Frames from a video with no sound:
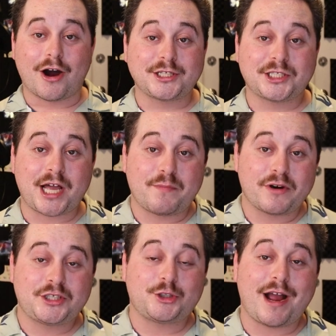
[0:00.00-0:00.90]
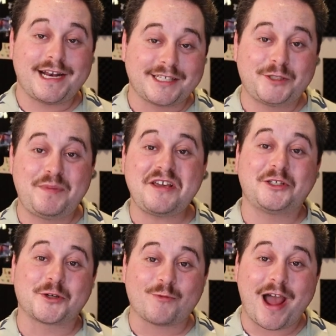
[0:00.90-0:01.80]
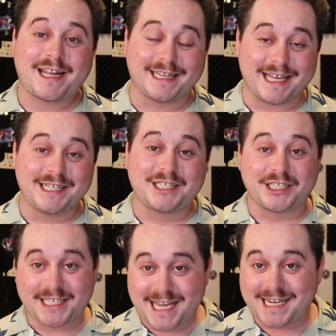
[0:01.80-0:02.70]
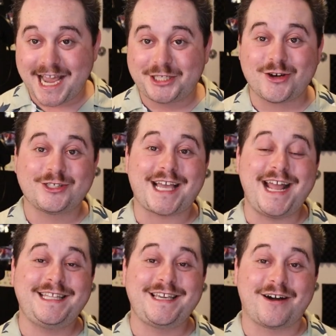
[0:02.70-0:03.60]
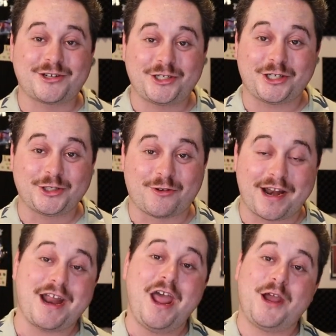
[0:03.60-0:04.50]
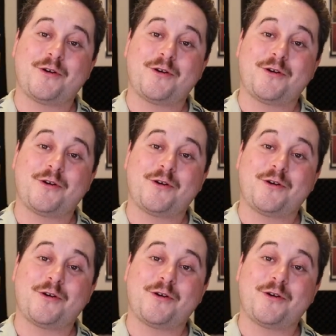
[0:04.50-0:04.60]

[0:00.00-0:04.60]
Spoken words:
Heartstopper is trying to speak directly to teenagers and young children